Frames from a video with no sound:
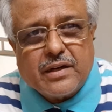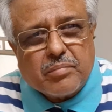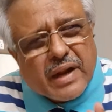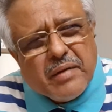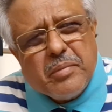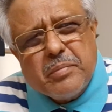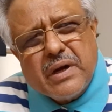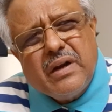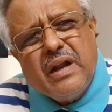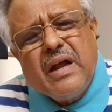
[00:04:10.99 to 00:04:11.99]
Many
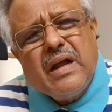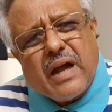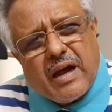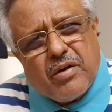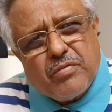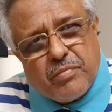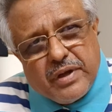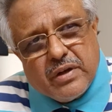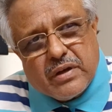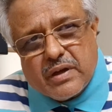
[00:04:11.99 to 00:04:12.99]
people have
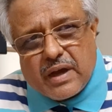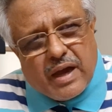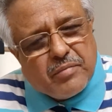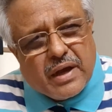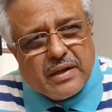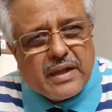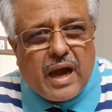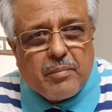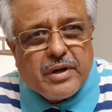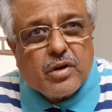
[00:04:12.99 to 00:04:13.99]
been in the
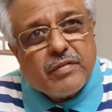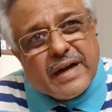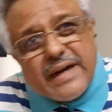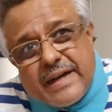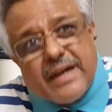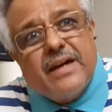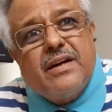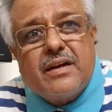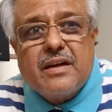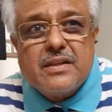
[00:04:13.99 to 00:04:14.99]
habit of editing at
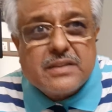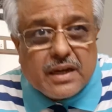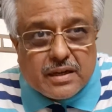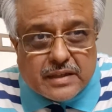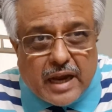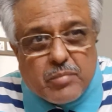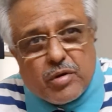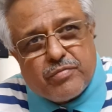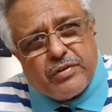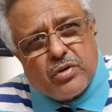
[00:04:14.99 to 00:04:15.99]
that time
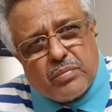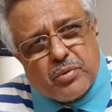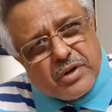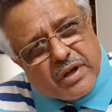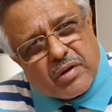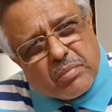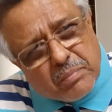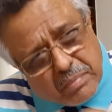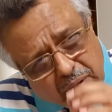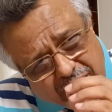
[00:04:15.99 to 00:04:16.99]
of putting.
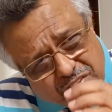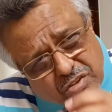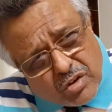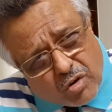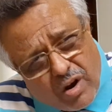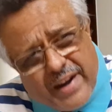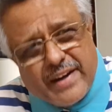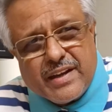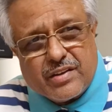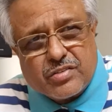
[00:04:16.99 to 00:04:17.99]
Place your raw
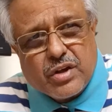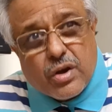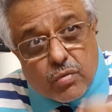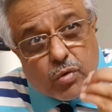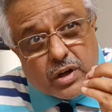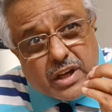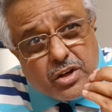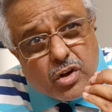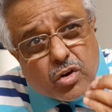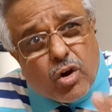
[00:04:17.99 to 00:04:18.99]
ideas. What are
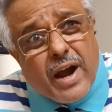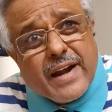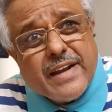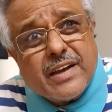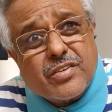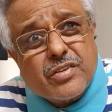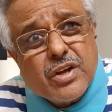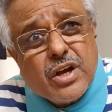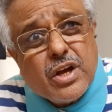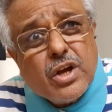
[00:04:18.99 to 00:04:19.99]
your raw ideas?
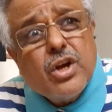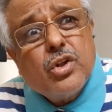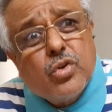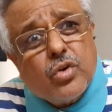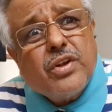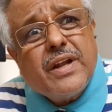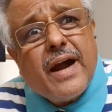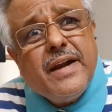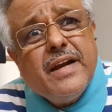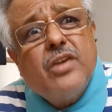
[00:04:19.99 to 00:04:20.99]
Those are the
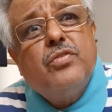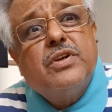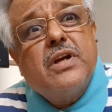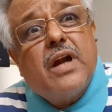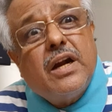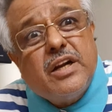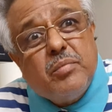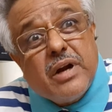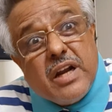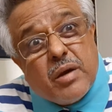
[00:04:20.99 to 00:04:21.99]
ideas which will
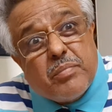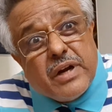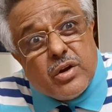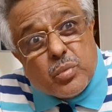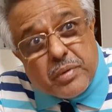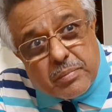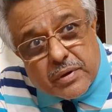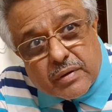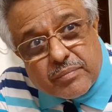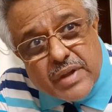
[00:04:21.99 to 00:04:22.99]
ultimately appeal to people.